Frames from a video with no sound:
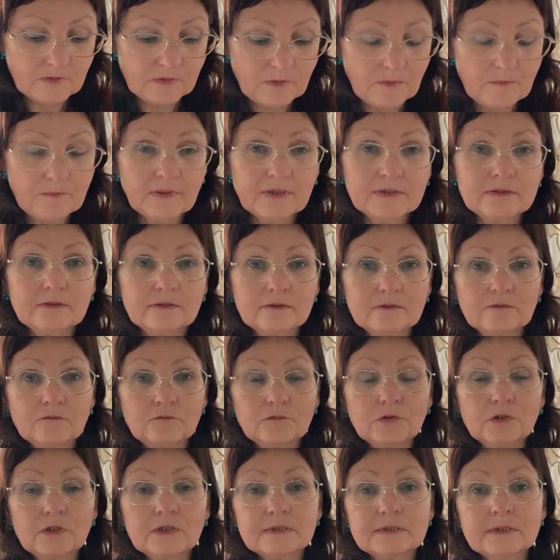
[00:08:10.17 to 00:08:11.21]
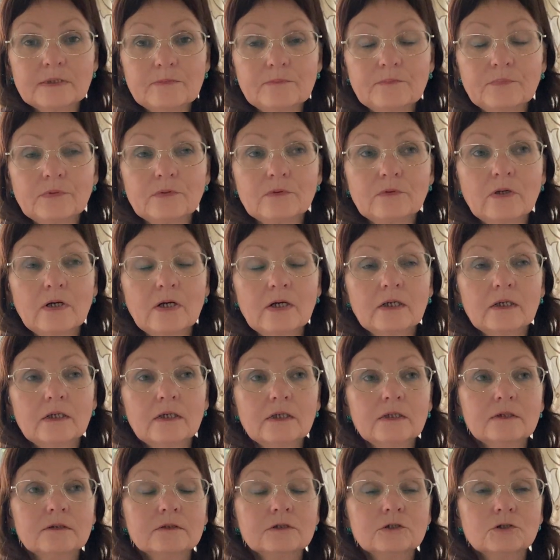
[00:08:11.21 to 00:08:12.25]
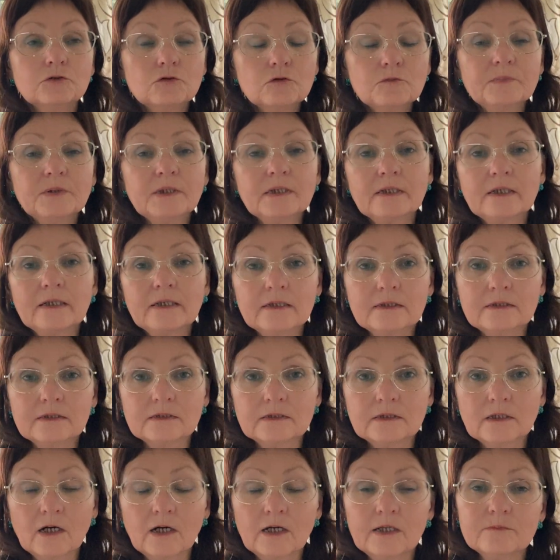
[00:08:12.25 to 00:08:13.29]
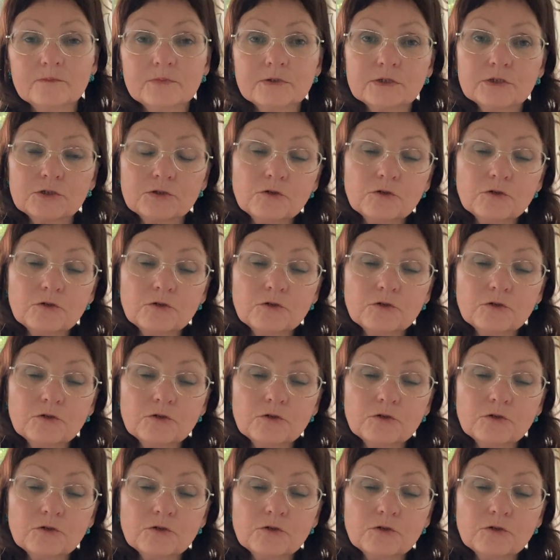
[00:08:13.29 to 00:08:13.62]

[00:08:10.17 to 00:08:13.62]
But for example, in super-ego types,